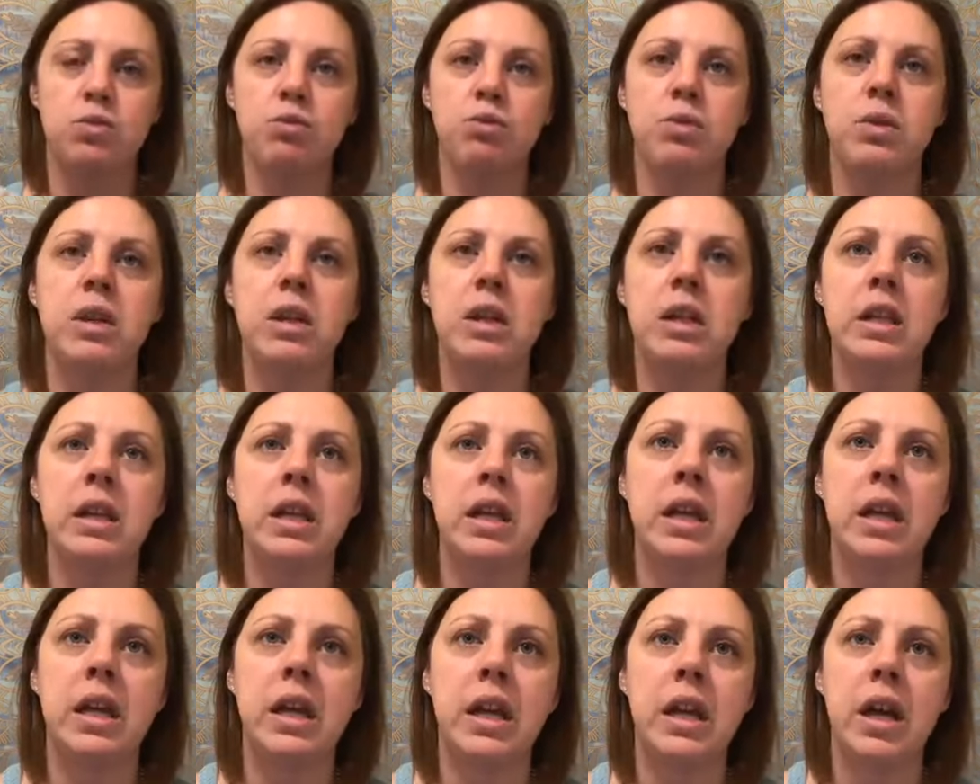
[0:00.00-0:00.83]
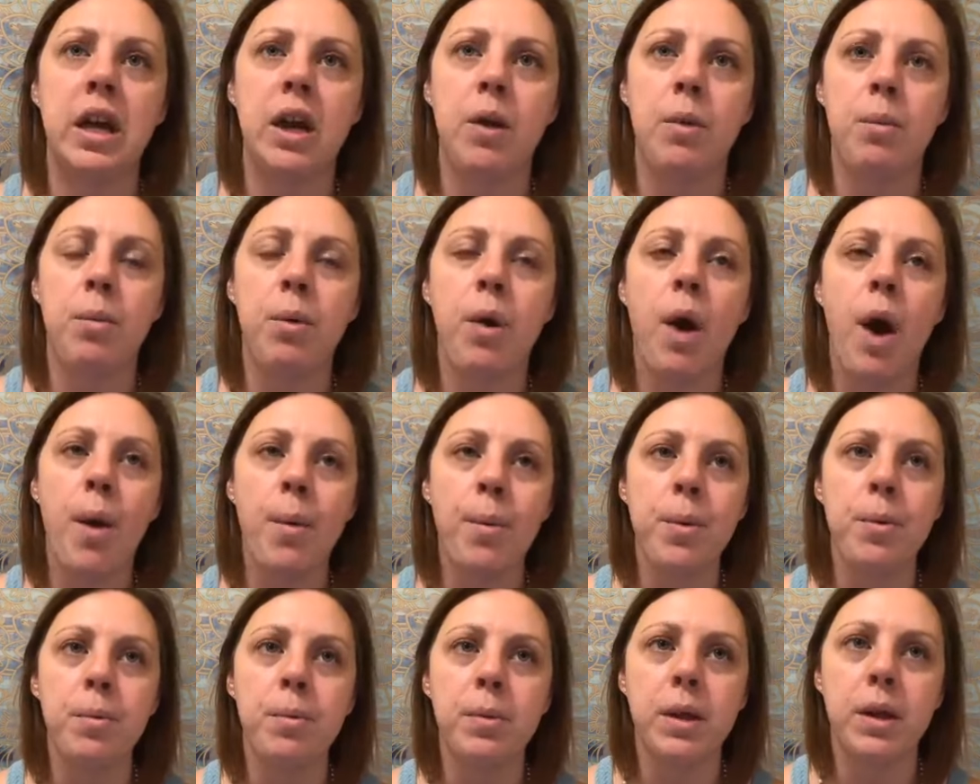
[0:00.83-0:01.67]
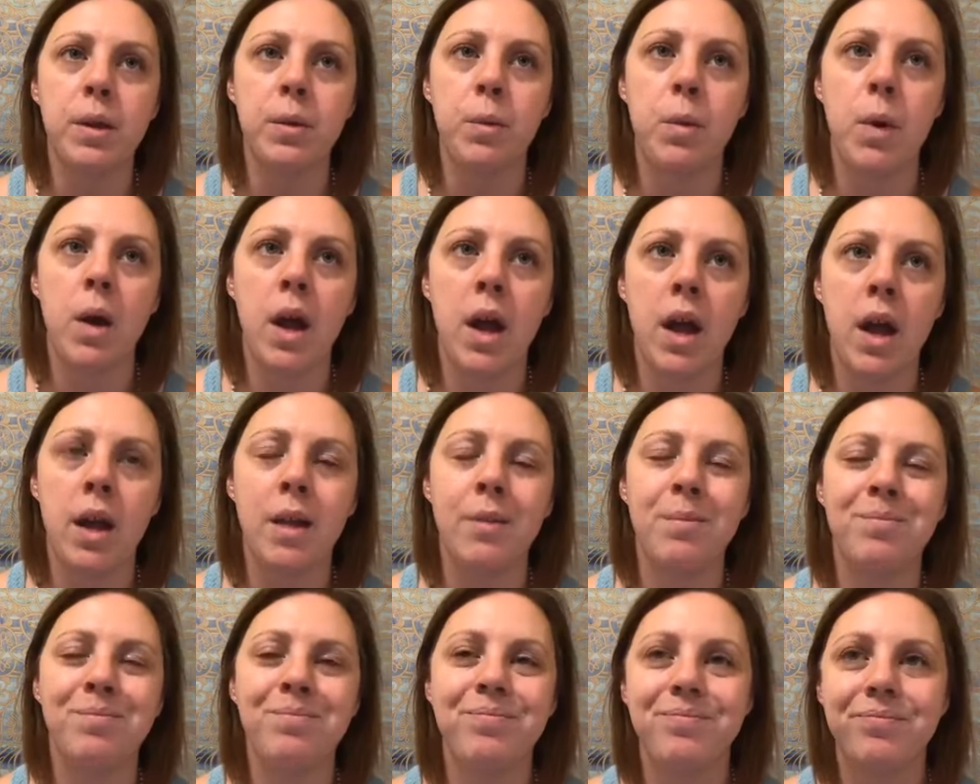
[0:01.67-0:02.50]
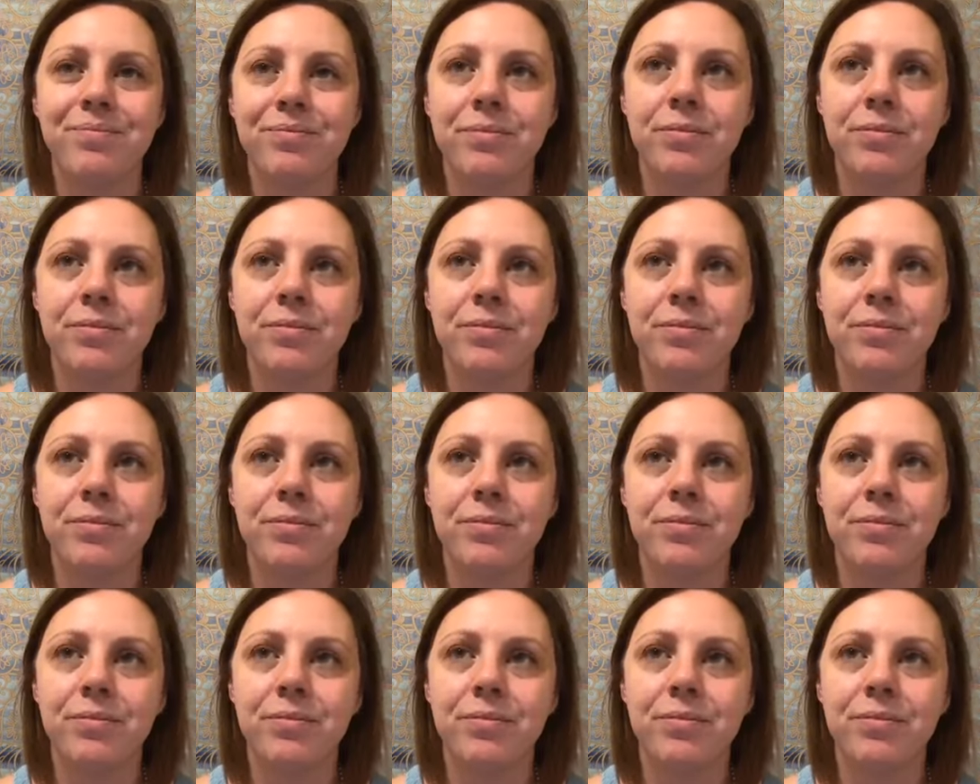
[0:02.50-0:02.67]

really probably one.